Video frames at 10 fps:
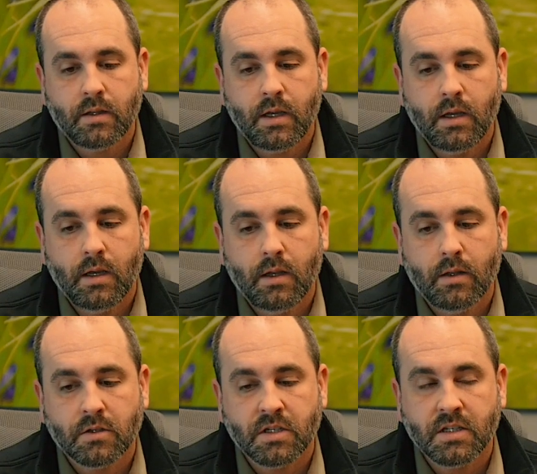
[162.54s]

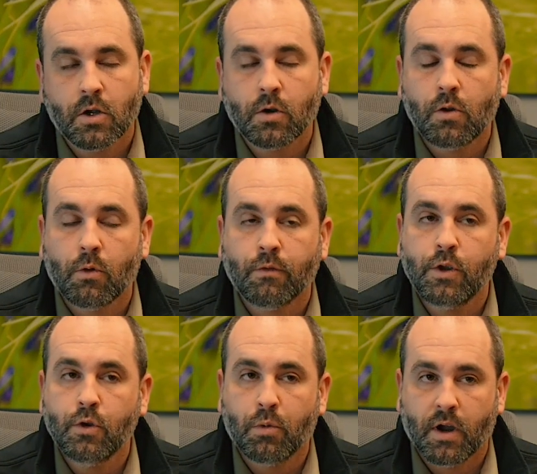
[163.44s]
there's an internal
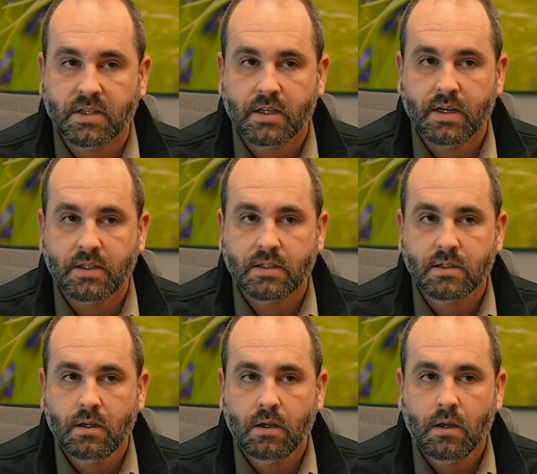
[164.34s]
review process
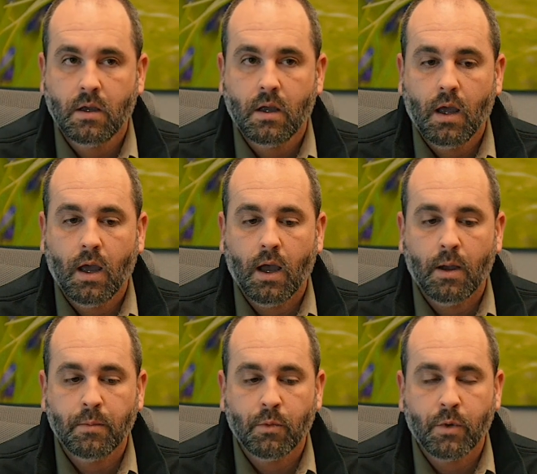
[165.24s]

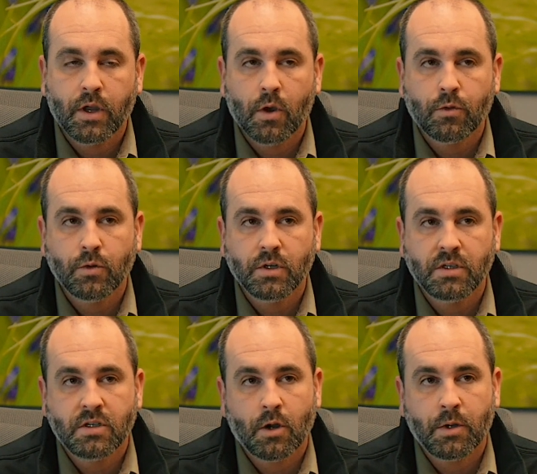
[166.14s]
that we go through to
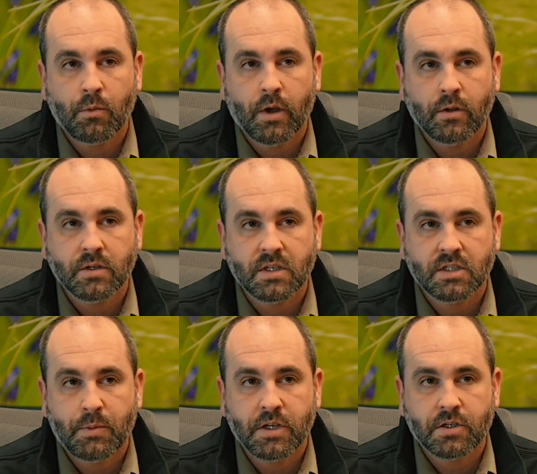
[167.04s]
determine whether a
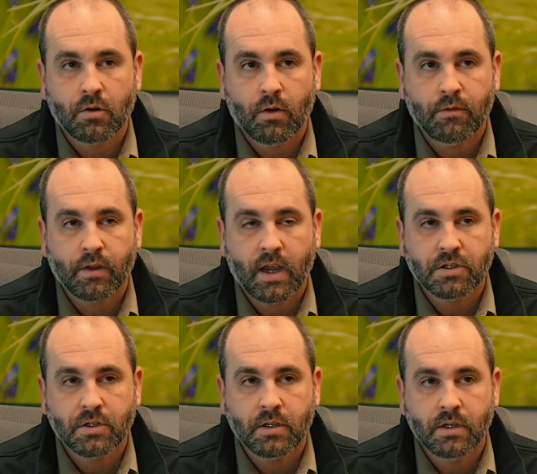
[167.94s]
suspension or
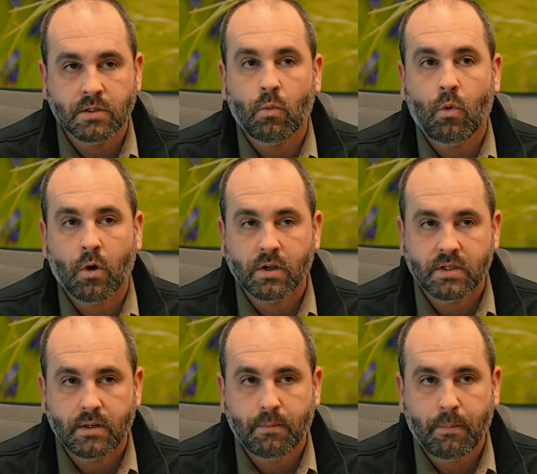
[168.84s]
revocation is
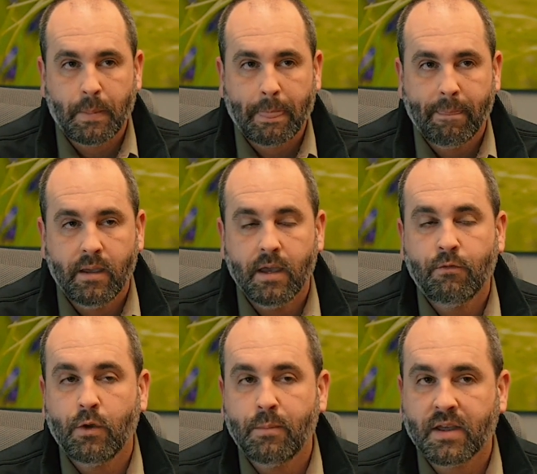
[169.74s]
warranted.
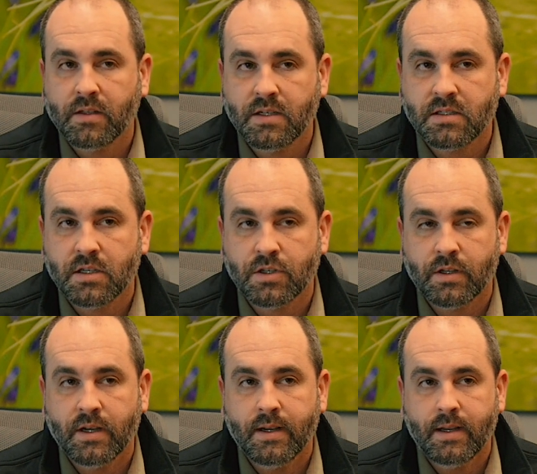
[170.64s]
If we make the decision
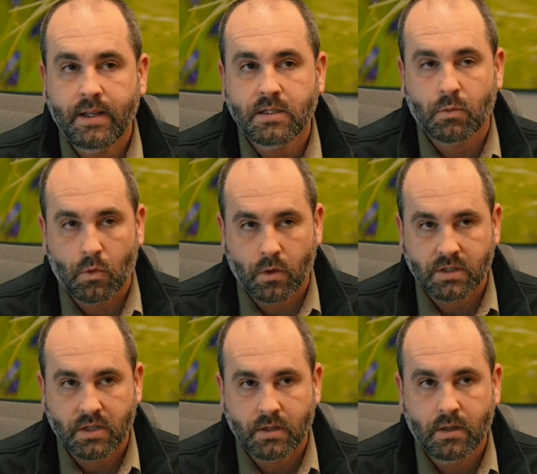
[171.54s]
that it is
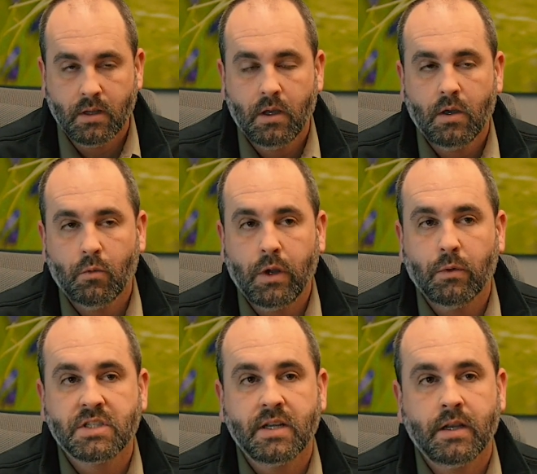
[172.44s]
warranted, we will
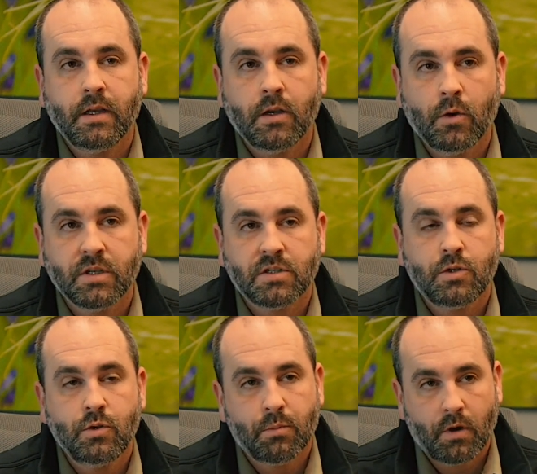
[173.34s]
send a notice
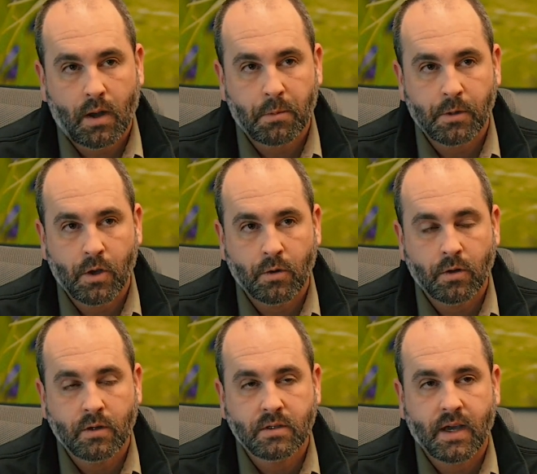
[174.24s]
to the property
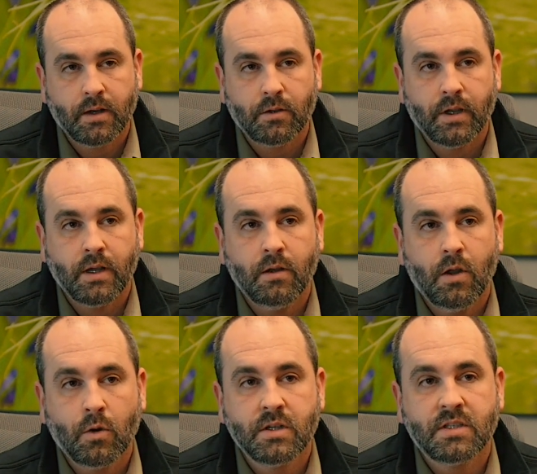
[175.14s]
owner titled a
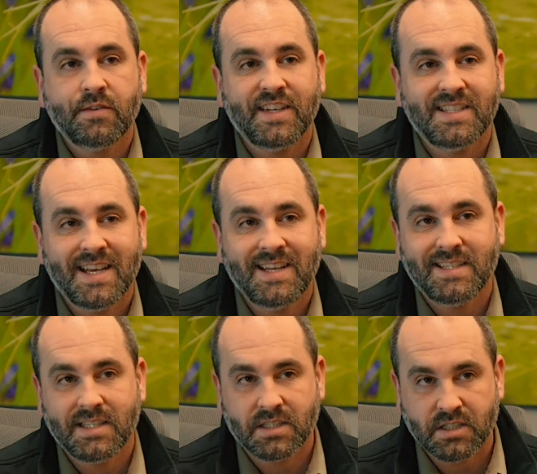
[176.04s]
Notice of Intent
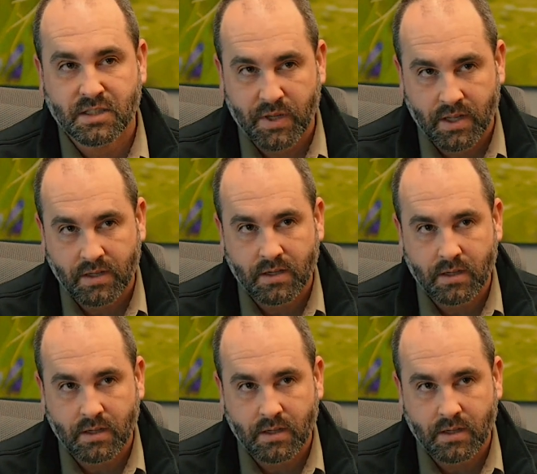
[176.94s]
to Suspend.